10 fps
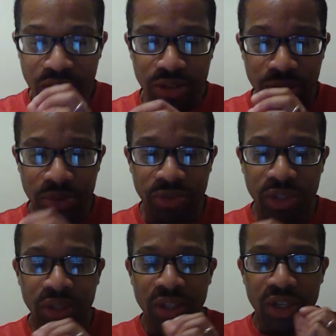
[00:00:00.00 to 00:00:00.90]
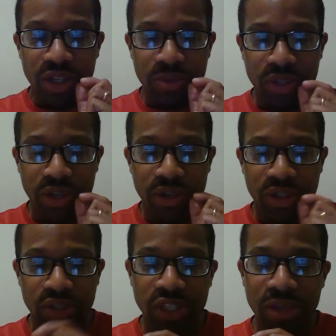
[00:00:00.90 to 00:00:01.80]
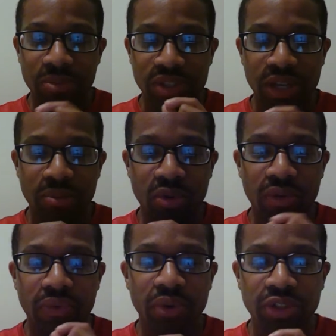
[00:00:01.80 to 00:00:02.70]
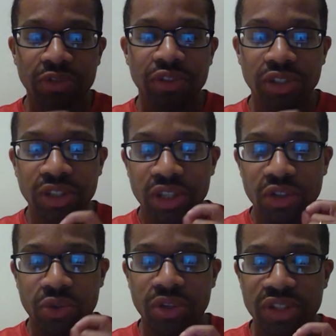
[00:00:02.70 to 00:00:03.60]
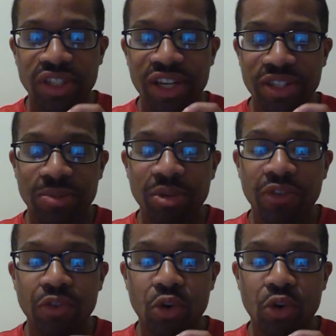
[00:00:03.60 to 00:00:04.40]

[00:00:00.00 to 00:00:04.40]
subsequent I'm sorry, on uh, statements that more forcefully criticized Smith.